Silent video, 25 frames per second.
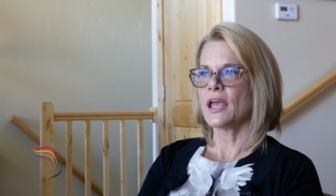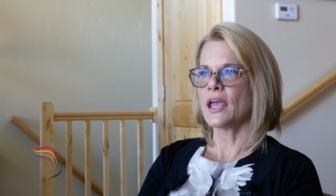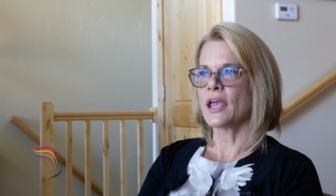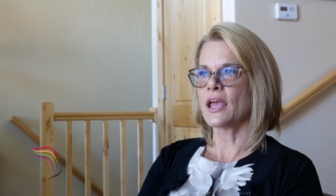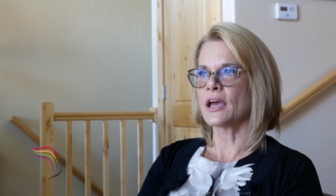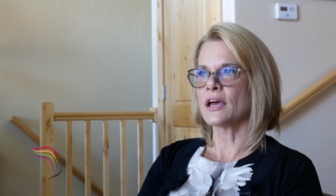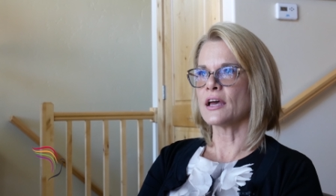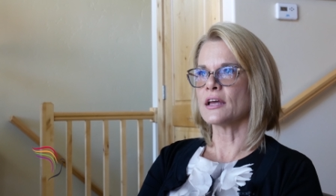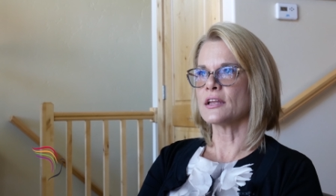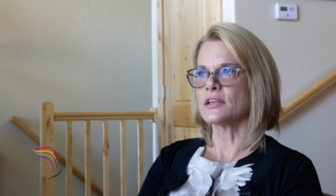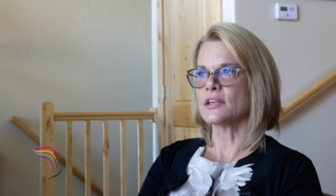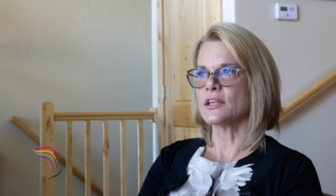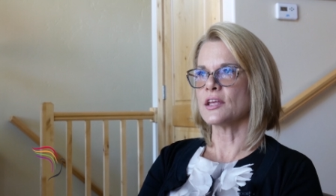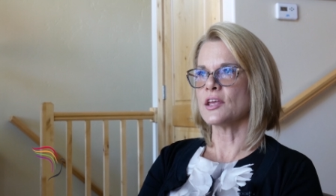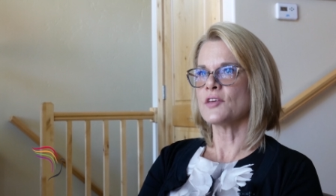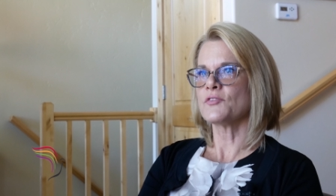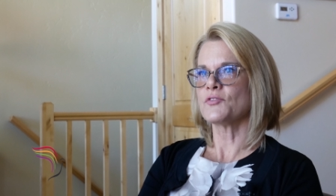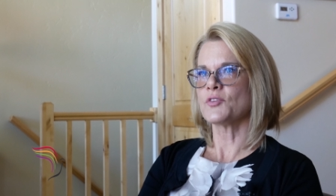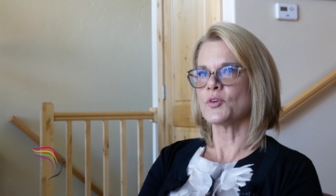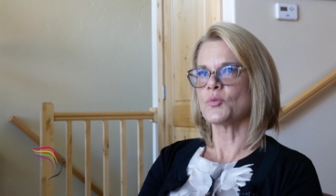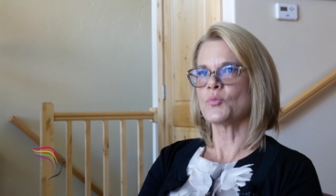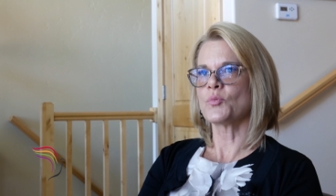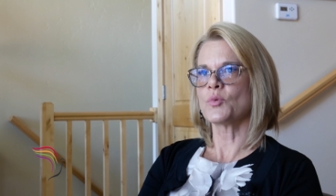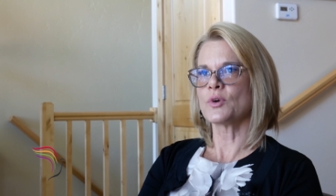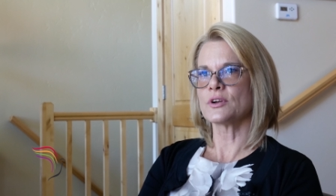And
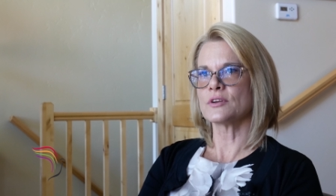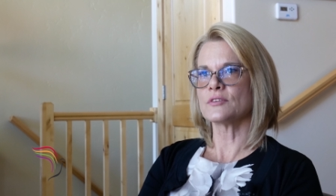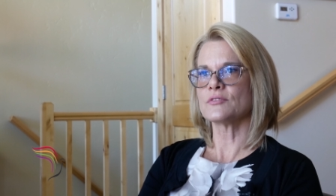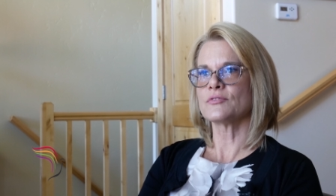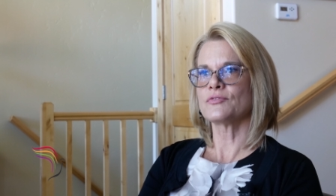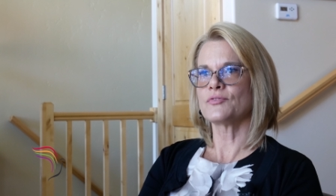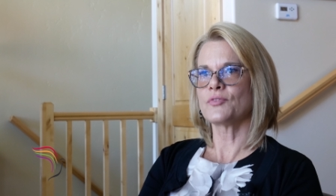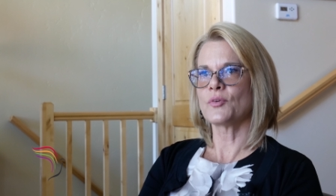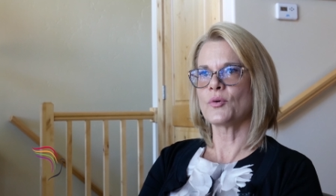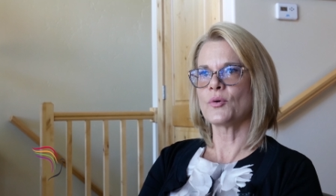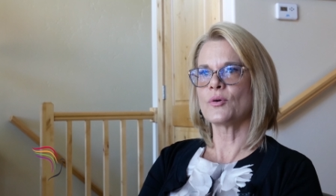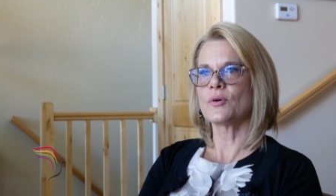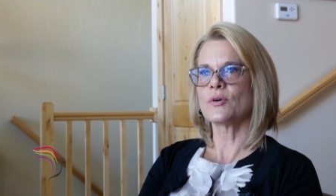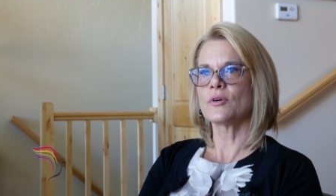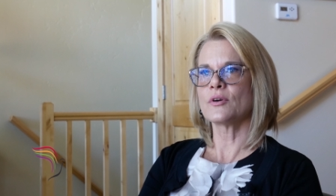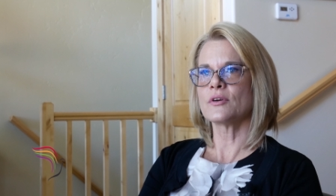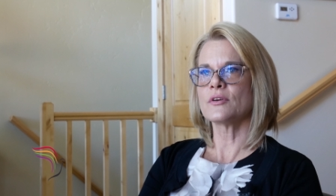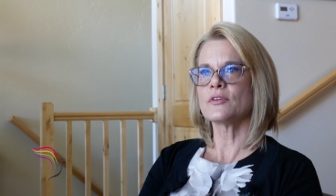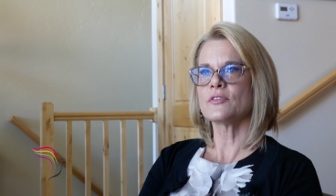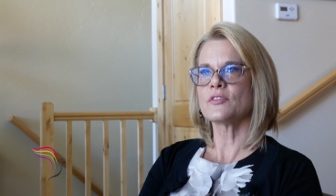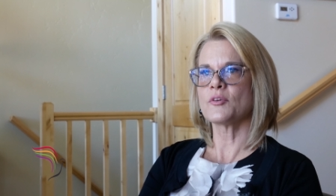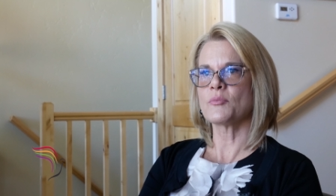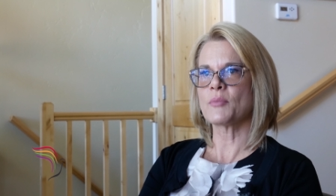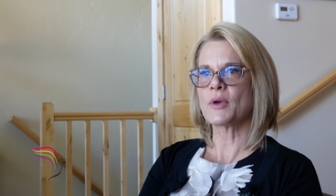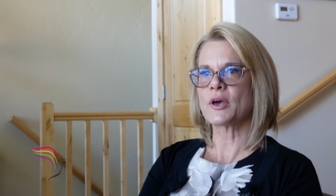if it weren't
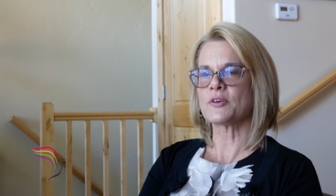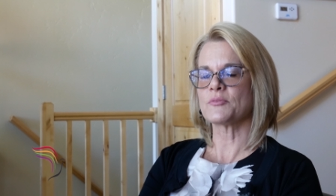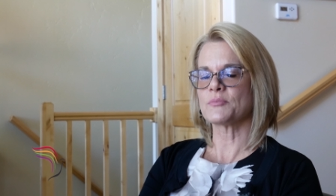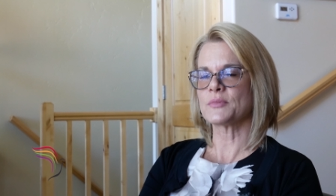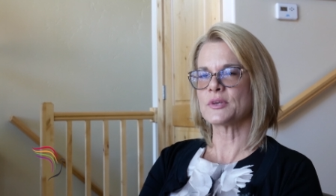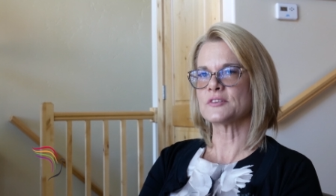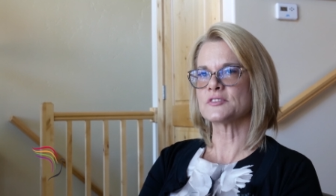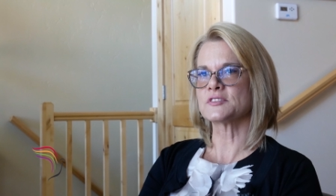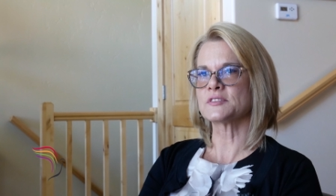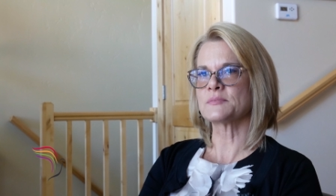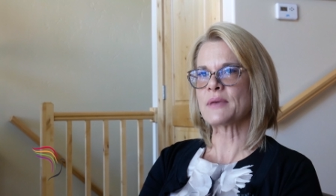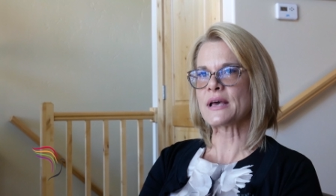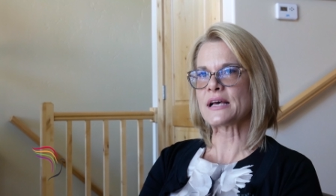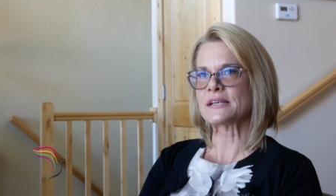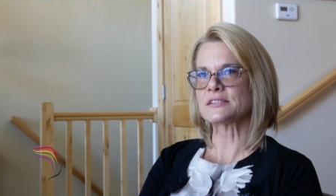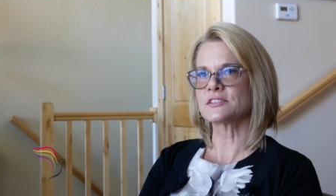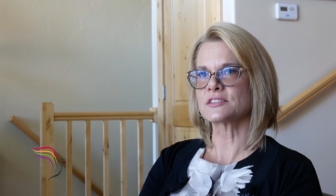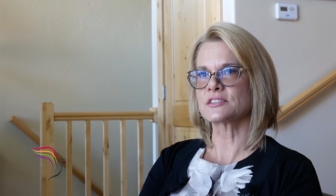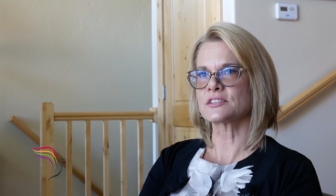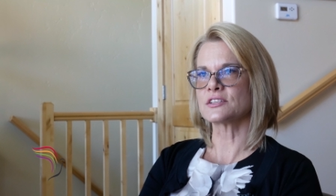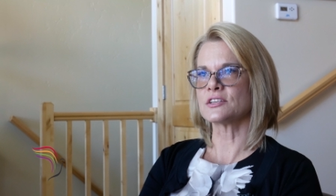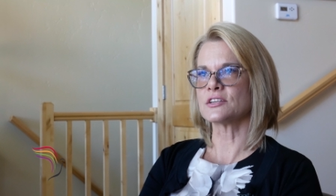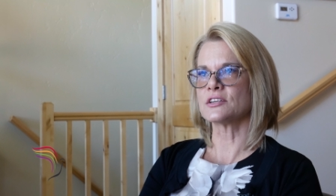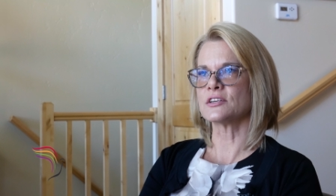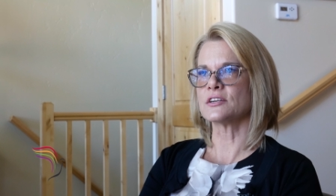for the Mountain Meadows
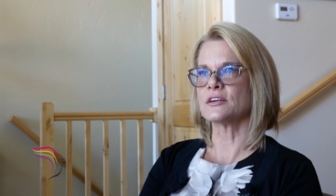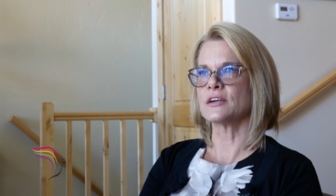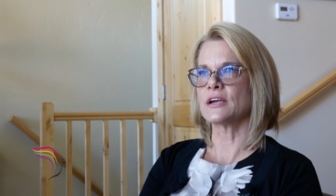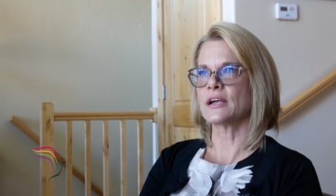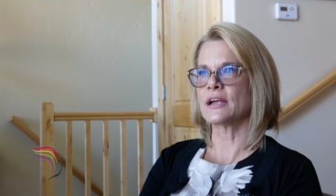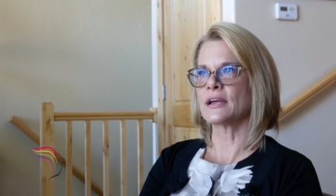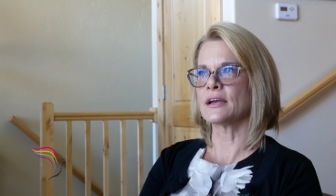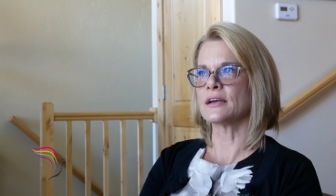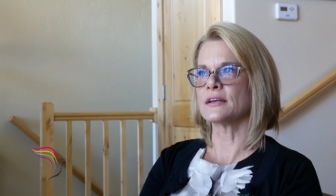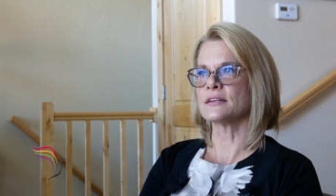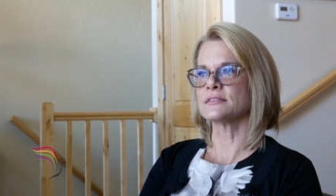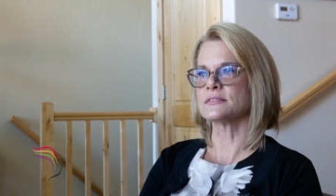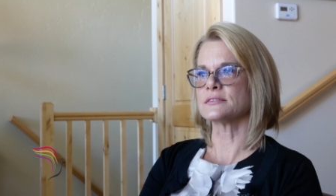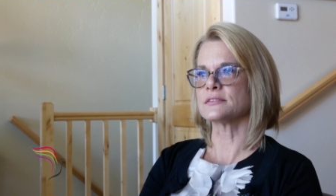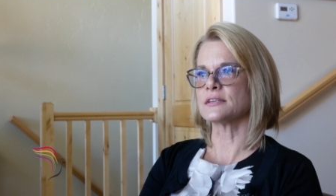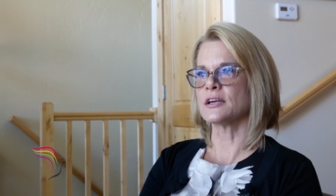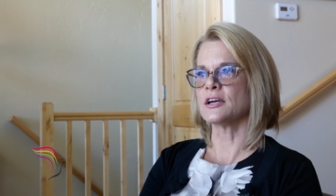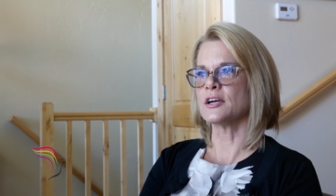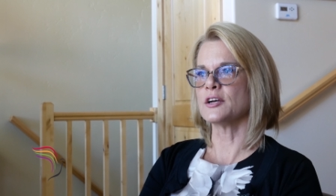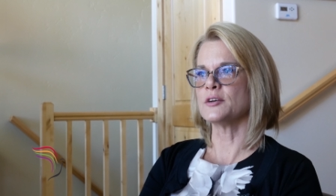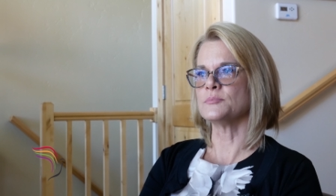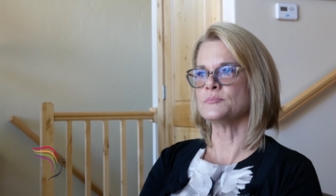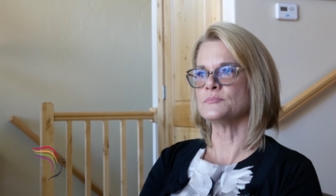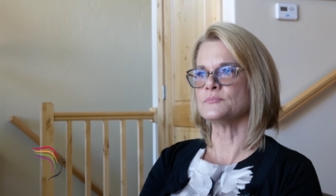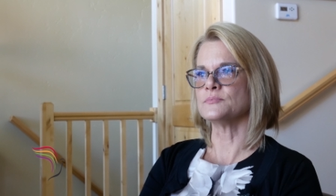Massacre and
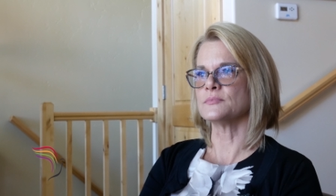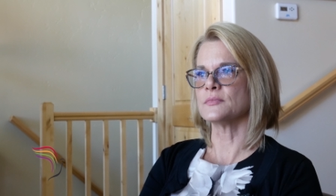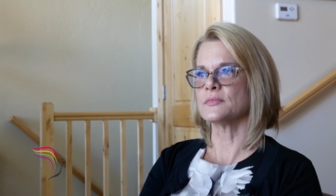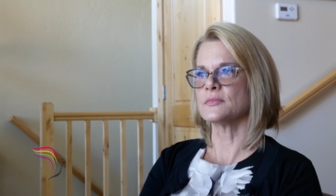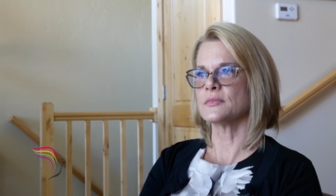um,